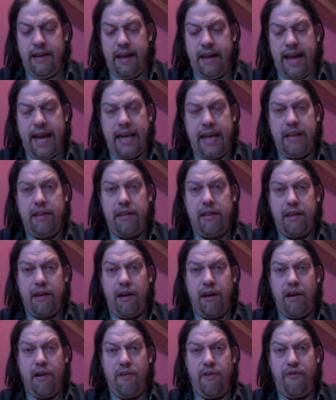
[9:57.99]
8th
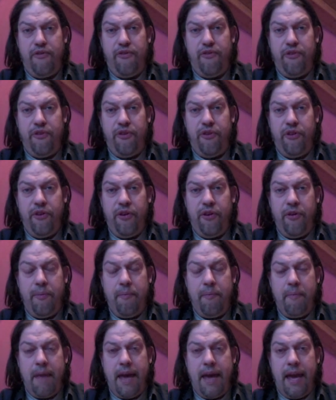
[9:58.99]
of
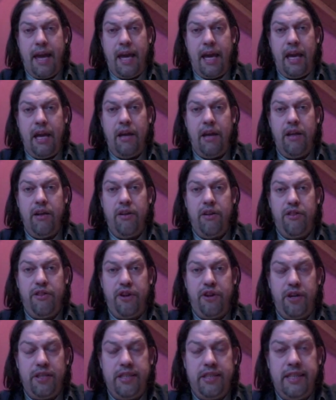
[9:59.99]
May
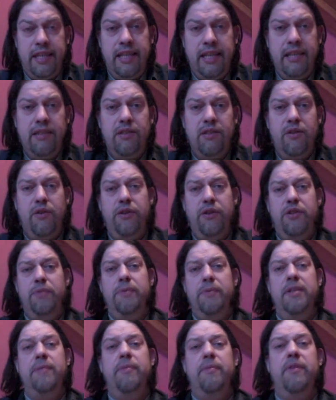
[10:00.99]
13 is going to
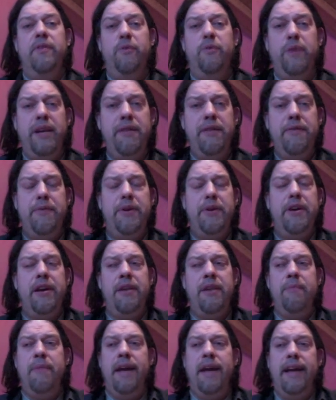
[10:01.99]
be. We're going
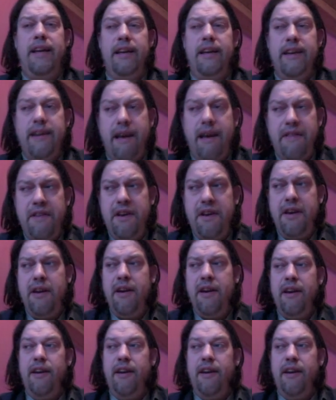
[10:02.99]
to make another